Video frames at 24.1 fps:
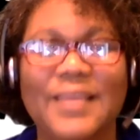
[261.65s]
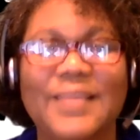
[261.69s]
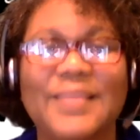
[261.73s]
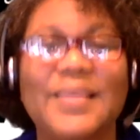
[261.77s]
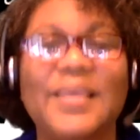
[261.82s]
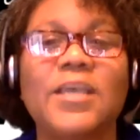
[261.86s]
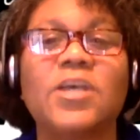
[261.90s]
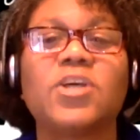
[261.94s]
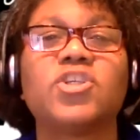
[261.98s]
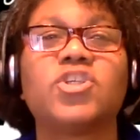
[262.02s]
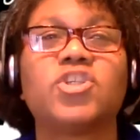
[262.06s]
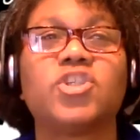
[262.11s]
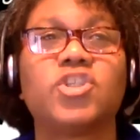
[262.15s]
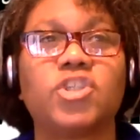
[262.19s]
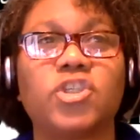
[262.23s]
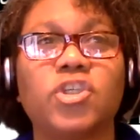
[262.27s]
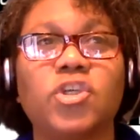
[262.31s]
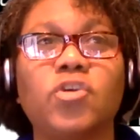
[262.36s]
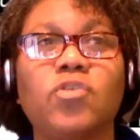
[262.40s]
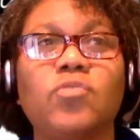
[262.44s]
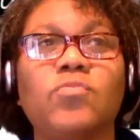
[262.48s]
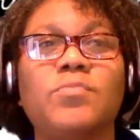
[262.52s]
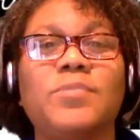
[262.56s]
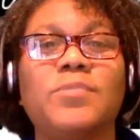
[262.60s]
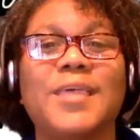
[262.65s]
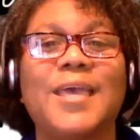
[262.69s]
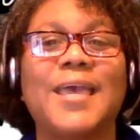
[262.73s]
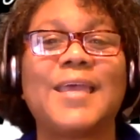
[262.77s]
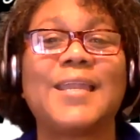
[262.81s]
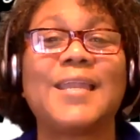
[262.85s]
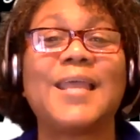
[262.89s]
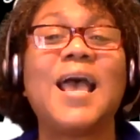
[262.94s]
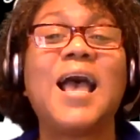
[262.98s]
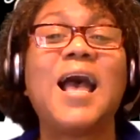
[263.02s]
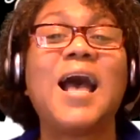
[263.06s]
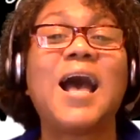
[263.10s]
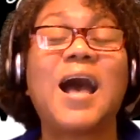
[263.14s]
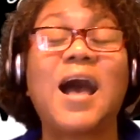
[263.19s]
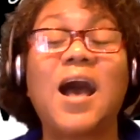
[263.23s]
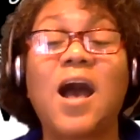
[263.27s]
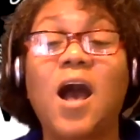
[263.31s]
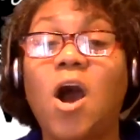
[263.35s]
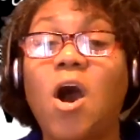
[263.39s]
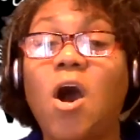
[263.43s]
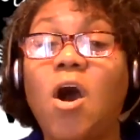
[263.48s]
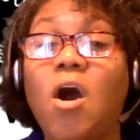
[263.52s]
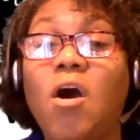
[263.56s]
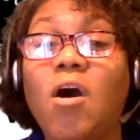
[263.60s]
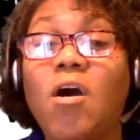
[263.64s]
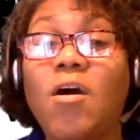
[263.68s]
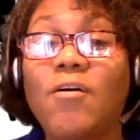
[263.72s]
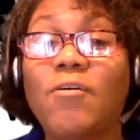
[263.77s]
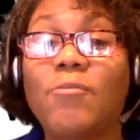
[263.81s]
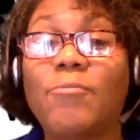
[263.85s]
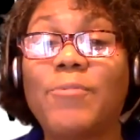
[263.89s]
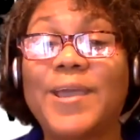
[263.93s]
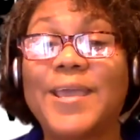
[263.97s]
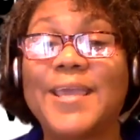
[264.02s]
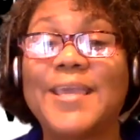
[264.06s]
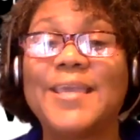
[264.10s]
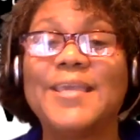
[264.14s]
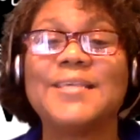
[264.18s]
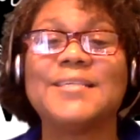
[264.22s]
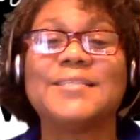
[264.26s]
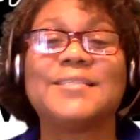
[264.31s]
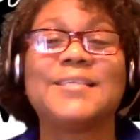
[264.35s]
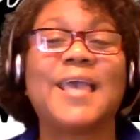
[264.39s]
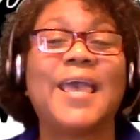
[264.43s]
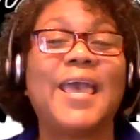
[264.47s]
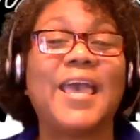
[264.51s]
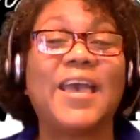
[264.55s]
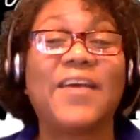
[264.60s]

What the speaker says: They assume that I always